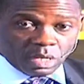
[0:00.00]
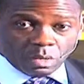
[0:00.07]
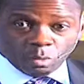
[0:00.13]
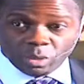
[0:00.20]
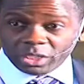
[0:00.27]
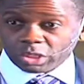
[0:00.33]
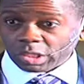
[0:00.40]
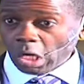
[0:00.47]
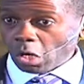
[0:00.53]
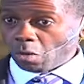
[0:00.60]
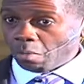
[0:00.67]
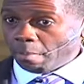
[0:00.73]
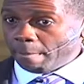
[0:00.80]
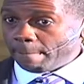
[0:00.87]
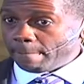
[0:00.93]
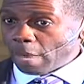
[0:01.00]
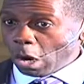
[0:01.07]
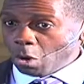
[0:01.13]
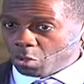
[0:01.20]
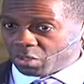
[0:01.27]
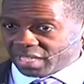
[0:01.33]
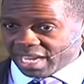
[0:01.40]
We saw
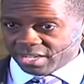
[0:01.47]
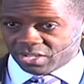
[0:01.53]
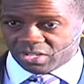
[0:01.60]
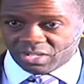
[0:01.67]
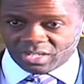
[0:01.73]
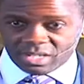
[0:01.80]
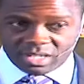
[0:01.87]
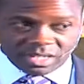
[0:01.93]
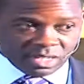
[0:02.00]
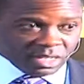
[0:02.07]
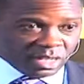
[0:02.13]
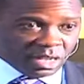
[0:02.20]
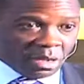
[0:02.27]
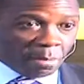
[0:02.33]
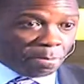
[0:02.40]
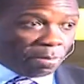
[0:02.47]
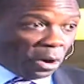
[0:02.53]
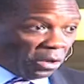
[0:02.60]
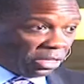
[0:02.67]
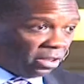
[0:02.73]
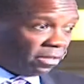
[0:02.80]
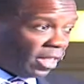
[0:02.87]
Moses,
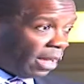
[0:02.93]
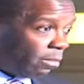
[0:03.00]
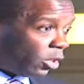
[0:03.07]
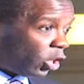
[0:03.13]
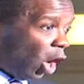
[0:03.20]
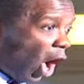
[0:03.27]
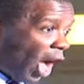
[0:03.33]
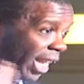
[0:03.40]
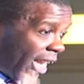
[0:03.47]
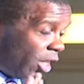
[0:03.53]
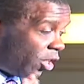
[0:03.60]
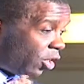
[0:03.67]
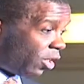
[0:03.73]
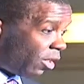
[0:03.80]
both of them talking